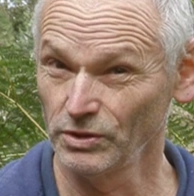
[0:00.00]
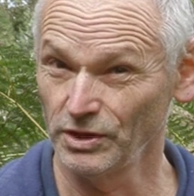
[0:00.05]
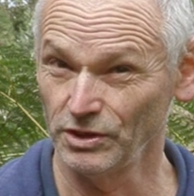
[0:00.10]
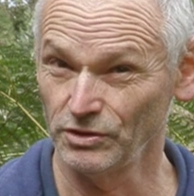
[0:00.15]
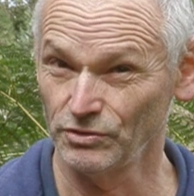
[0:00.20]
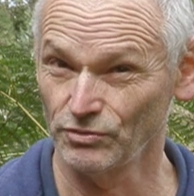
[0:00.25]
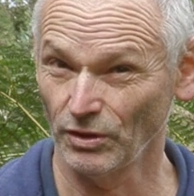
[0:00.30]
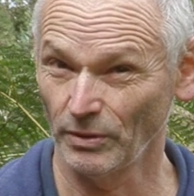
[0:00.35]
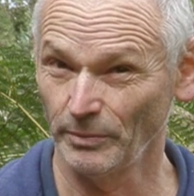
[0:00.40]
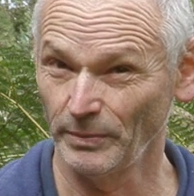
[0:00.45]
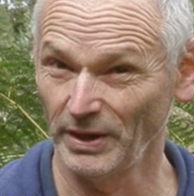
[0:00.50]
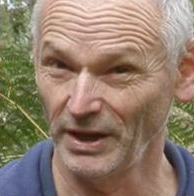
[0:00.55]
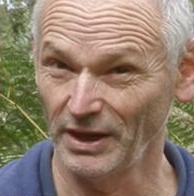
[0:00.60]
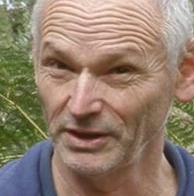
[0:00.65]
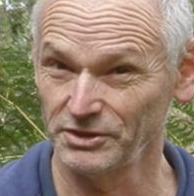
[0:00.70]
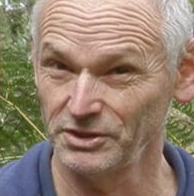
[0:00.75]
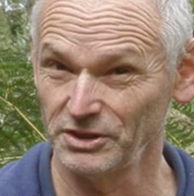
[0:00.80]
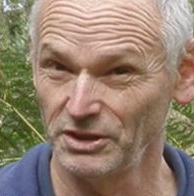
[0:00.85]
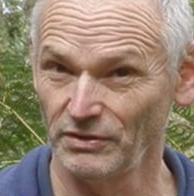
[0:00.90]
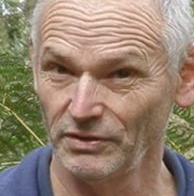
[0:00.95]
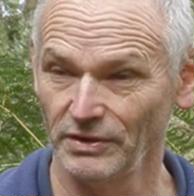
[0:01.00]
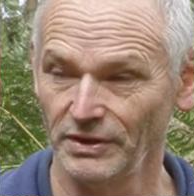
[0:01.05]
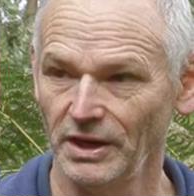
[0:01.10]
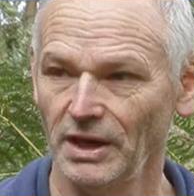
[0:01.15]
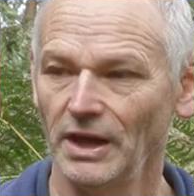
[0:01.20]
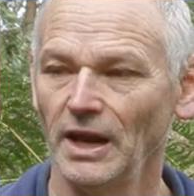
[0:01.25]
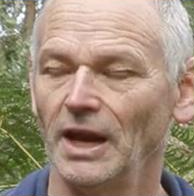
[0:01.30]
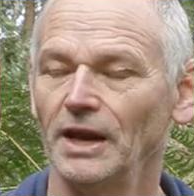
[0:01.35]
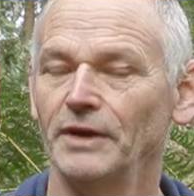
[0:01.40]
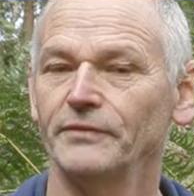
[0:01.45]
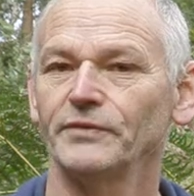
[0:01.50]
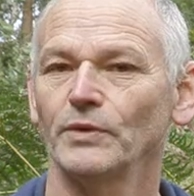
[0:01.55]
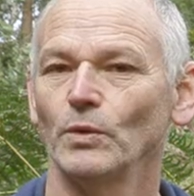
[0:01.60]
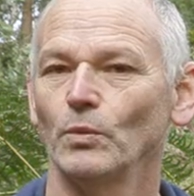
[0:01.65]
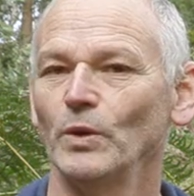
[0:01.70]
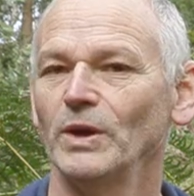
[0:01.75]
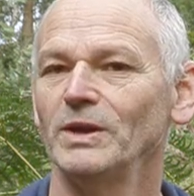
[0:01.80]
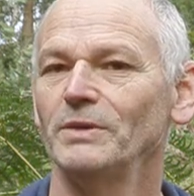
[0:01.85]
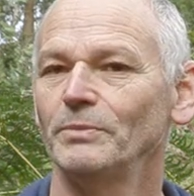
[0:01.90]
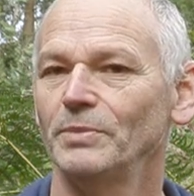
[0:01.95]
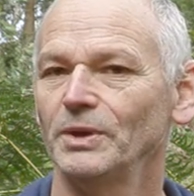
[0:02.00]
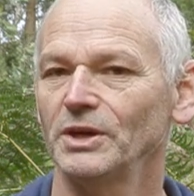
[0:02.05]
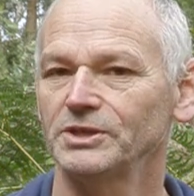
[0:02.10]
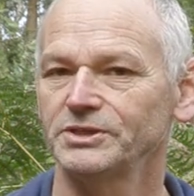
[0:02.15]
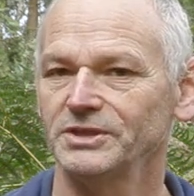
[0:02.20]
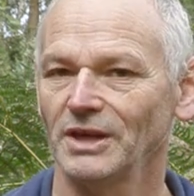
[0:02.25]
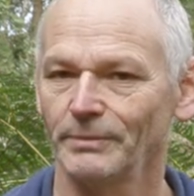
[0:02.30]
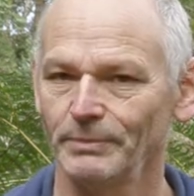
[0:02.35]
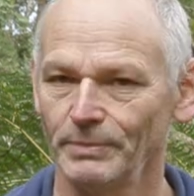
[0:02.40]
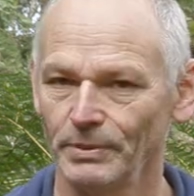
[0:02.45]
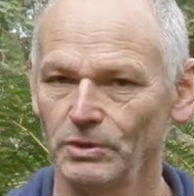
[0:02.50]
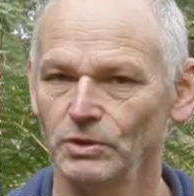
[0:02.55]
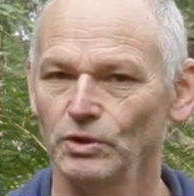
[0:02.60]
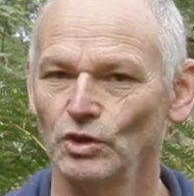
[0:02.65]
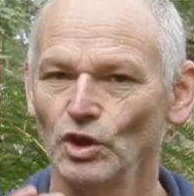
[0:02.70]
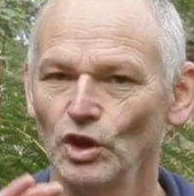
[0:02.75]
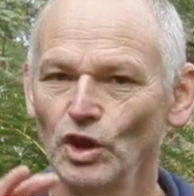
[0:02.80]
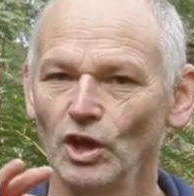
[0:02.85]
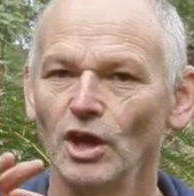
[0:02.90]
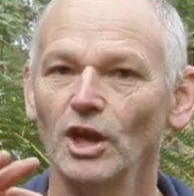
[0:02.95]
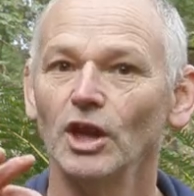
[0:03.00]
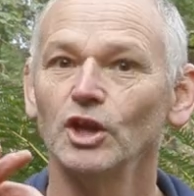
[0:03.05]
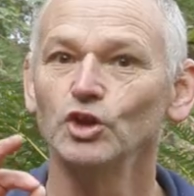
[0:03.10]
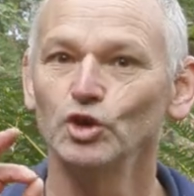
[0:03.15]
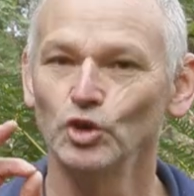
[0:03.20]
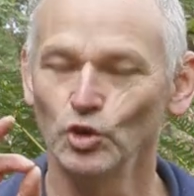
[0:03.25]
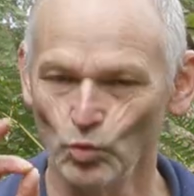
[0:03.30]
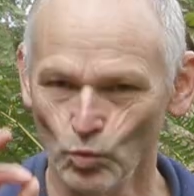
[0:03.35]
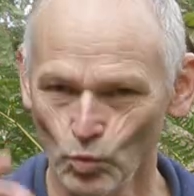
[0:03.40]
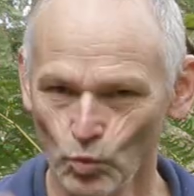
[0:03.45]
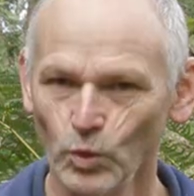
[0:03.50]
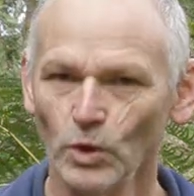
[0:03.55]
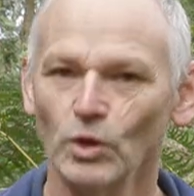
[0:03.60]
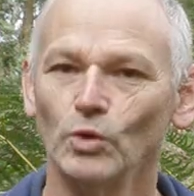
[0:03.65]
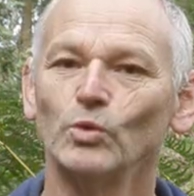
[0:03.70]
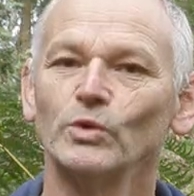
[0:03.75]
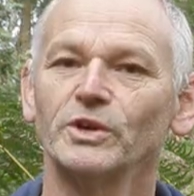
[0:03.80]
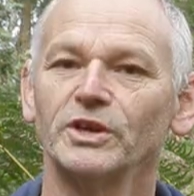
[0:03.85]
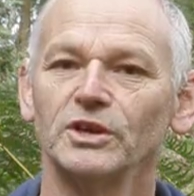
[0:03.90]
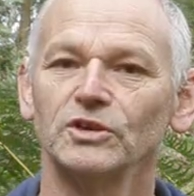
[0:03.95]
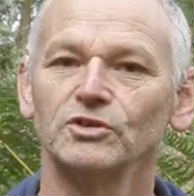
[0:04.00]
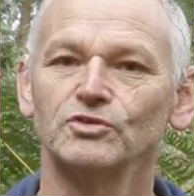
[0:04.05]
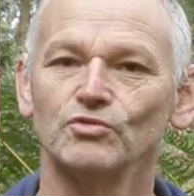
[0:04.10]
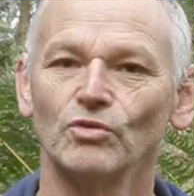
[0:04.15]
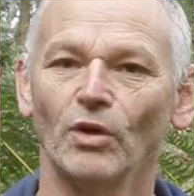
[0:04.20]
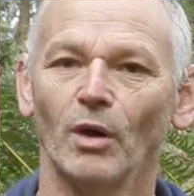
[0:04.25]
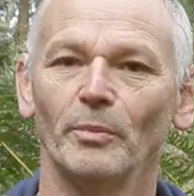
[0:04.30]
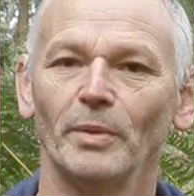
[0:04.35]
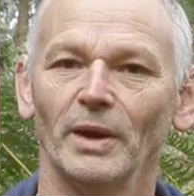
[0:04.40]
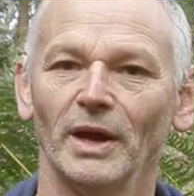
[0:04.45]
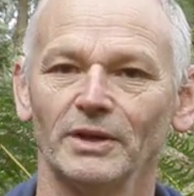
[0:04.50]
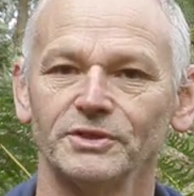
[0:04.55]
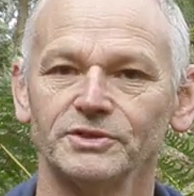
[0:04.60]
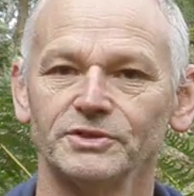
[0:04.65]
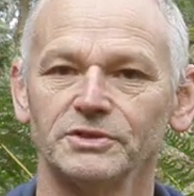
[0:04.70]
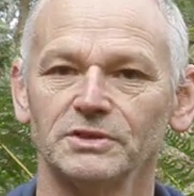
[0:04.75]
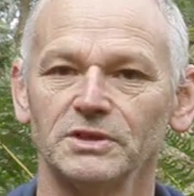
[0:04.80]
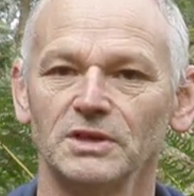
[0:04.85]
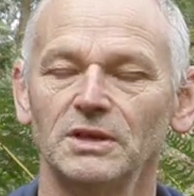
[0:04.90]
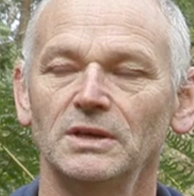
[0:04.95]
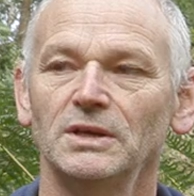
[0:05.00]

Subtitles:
get dropouts here and there. And if the wind picks up, you will get dropouts.